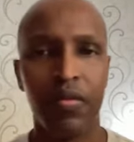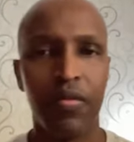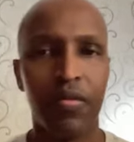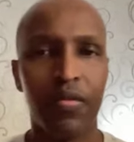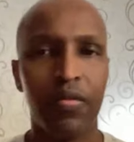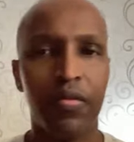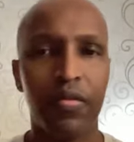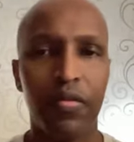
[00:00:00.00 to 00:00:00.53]

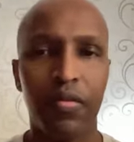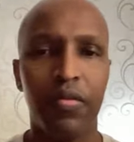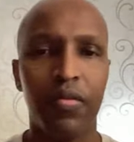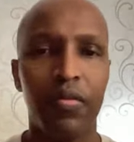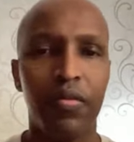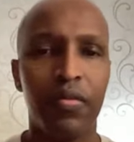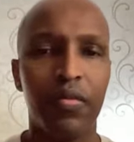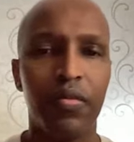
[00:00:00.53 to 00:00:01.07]

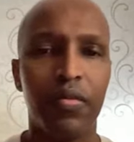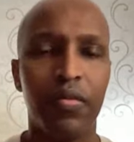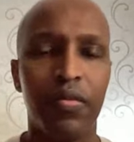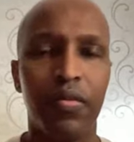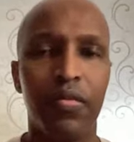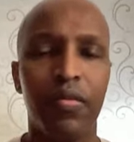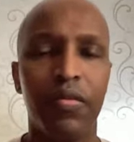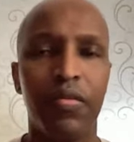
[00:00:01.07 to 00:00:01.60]

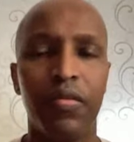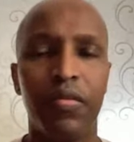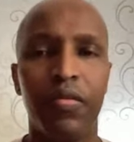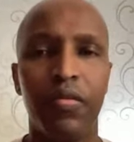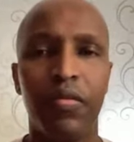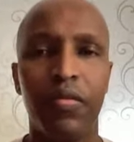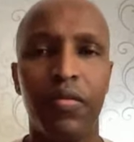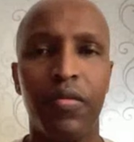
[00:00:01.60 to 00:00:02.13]

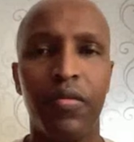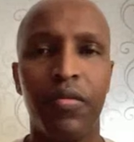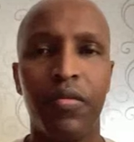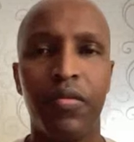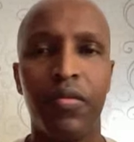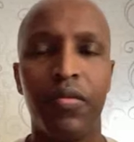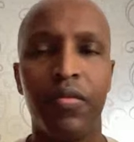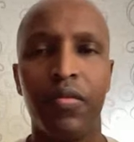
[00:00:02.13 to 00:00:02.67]

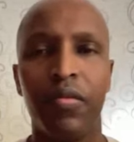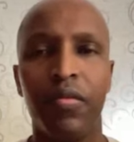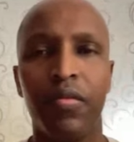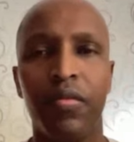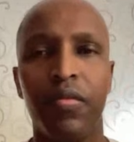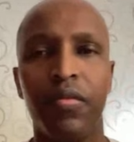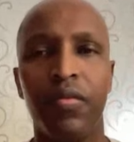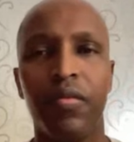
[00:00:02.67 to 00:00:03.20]

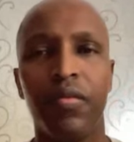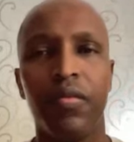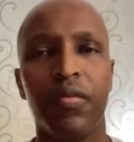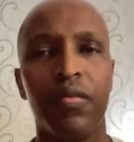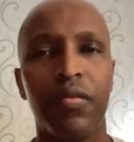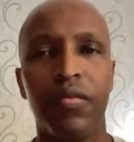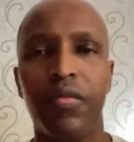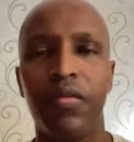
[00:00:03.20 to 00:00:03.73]

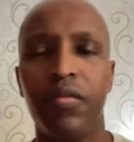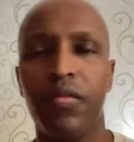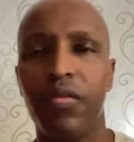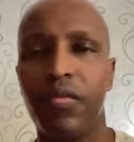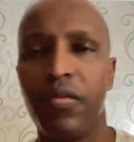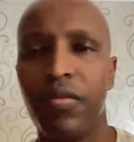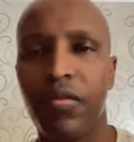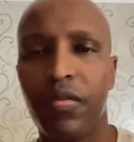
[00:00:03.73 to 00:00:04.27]

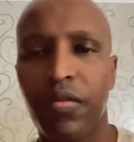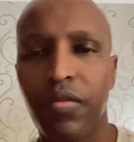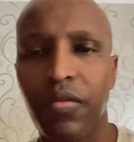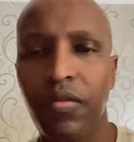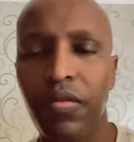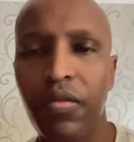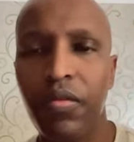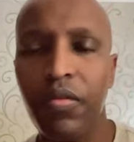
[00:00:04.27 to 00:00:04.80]

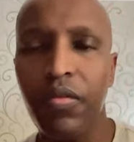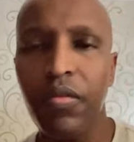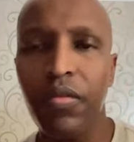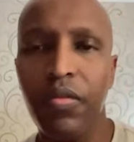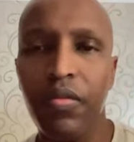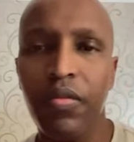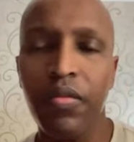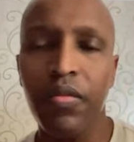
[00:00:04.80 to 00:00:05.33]
The person shown says nothing.